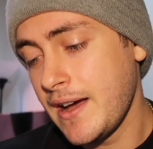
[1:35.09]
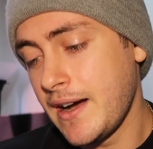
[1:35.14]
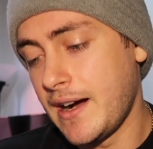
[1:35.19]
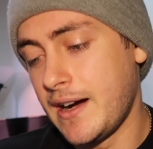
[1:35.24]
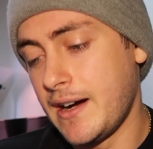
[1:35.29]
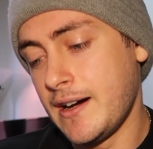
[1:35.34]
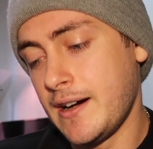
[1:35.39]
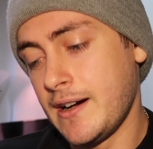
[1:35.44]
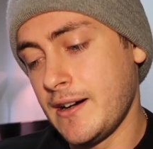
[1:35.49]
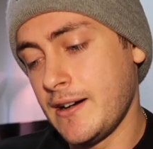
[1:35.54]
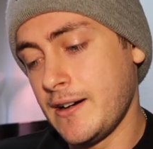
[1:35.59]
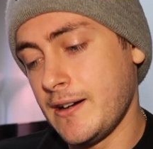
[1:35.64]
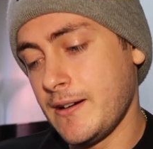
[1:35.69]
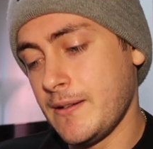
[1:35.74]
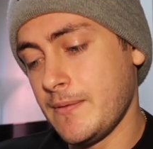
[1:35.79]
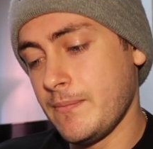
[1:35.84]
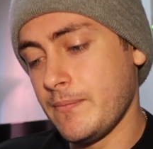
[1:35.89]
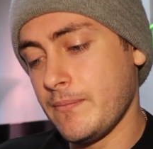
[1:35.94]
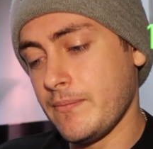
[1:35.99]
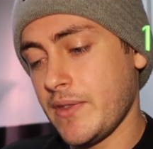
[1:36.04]

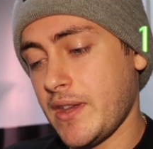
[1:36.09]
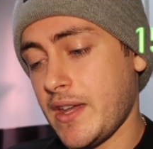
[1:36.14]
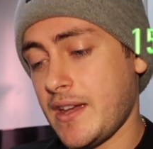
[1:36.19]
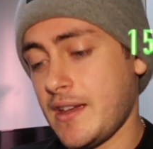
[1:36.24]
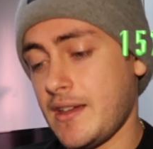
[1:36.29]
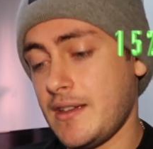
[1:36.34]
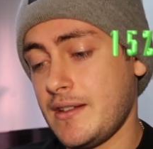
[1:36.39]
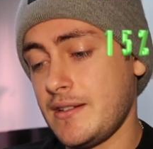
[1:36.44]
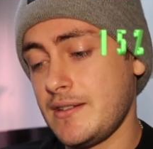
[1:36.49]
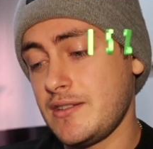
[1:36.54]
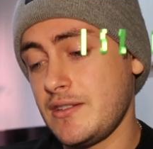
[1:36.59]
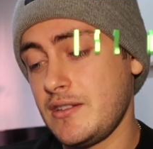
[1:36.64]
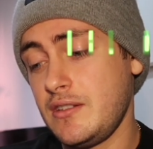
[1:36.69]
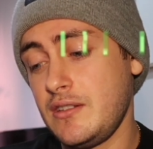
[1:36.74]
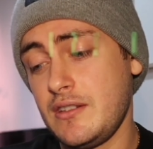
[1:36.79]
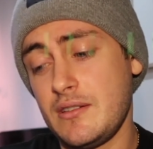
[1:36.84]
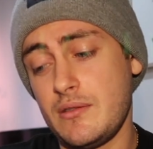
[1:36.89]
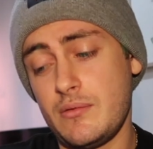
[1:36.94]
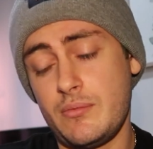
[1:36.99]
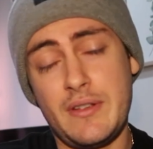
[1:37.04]
and
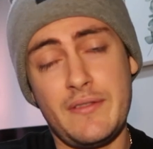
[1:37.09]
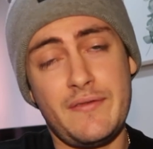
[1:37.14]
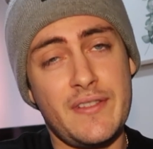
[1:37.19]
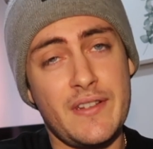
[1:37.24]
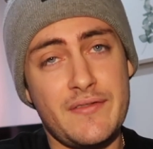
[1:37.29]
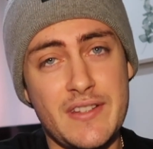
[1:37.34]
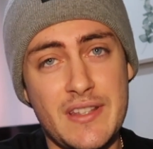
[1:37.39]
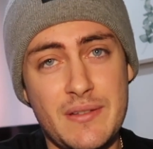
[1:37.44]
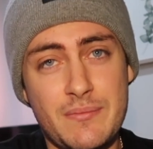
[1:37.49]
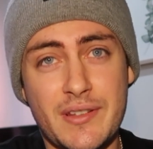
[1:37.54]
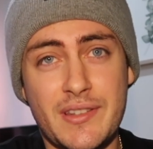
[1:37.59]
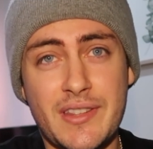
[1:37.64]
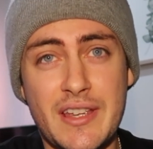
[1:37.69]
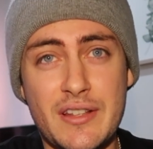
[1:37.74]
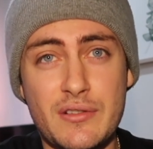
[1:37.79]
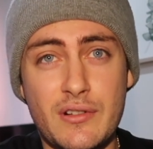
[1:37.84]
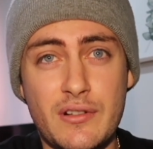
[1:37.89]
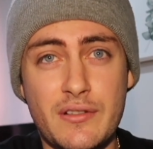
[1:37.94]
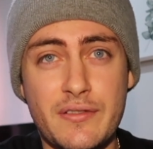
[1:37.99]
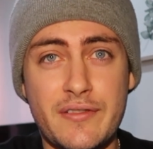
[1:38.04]
it'll be
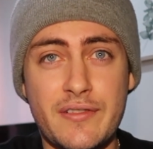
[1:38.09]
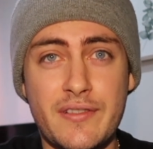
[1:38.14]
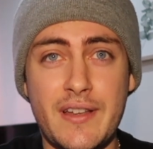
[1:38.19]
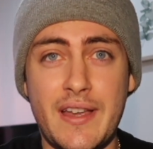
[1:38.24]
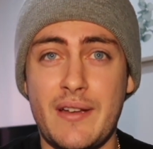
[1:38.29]
15% off,